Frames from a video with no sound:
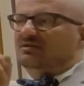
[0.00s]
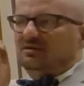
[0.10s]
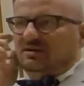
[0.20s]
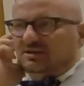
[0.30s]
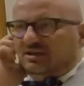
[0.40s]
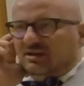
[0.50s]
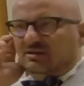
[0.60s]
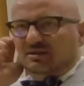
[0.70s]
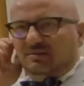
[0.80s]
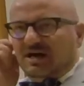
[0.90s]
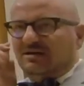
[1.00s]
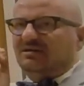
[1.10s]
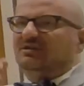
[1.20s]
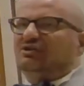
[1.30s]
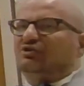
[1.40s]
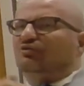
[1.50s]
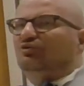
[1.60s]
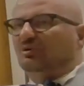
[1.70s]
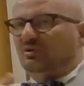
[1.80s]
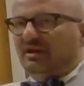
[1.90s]
internal markers, so
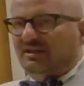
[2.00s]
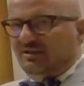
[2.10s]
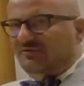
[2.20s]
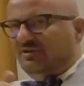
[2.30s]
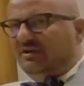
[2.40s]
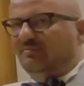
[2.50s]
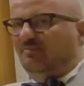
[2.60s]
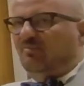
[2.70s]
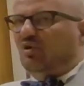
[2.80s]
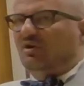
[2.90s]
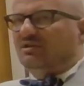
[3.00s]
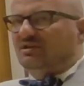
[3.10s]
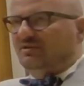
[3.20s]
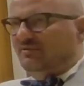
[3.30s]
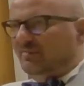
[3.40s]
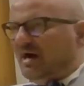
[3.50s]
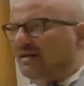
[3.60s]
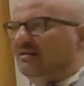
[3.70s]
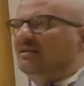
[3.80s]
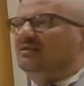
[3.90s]
you look at different points in the
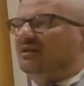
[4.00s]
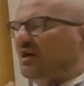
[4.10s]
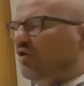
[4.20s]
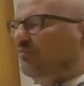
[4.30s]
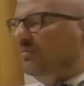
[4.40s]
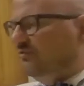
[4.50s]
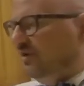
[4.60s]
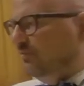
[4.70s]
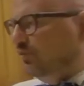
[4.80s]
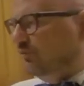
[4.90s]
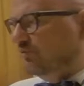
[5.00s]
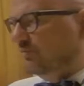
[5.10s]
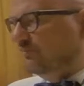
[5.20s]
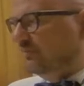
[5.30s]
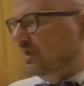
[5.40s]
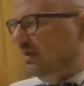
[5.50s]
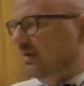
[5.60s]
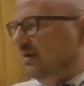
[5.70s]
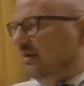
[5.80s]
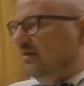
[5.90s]
body and see how much they move.
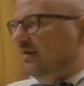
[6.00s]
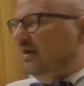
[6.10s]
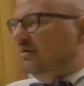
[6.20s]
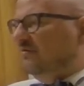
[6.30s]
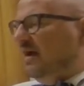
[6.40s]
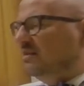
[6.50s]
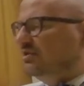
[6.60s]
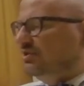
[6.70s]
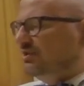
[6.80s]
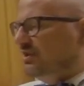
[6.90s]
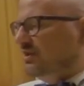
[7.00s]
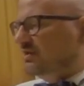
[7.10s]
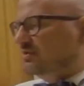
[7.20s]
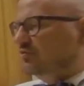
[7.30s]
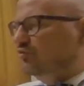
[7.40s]
And that's just,